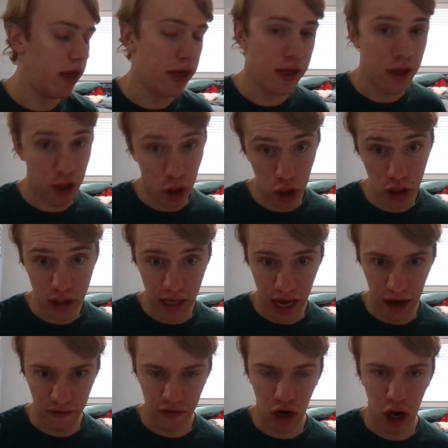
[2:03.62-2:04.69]
it's good to
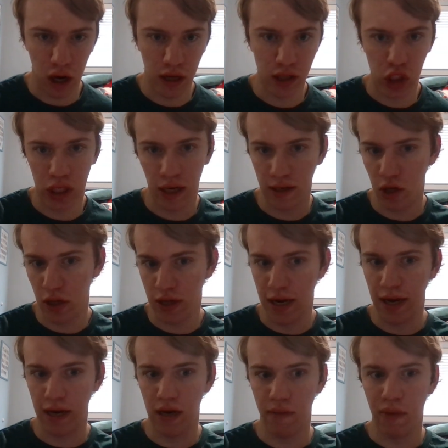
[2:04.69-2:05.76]
have knowledge and
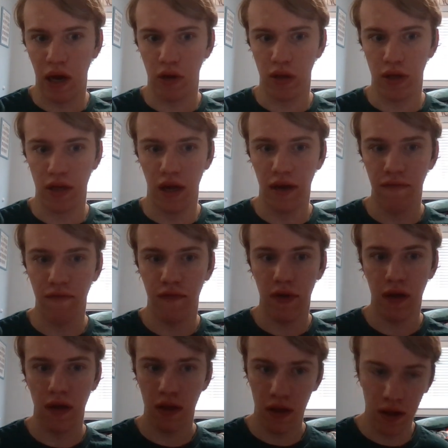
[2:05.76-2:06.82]
understanding about stuff
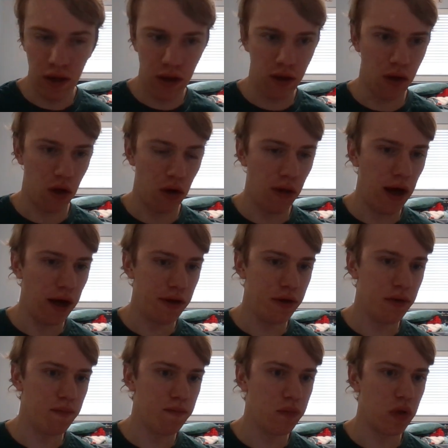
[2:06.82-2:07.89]
so that,
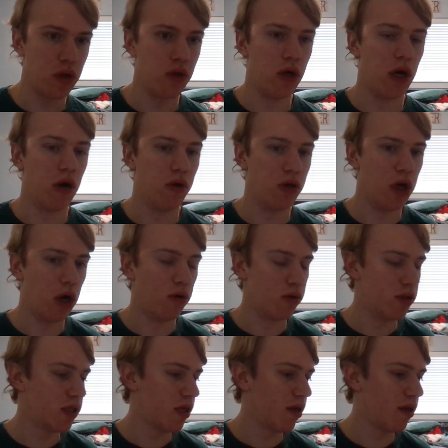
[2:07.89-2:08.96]
you
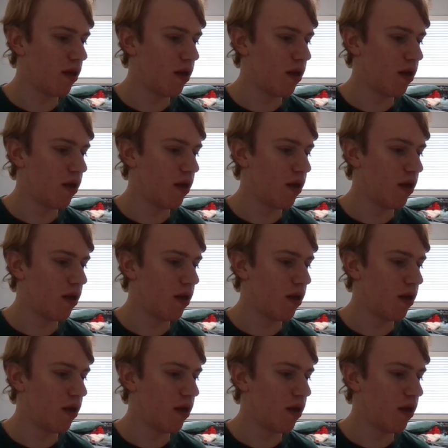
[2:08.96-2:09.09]
don't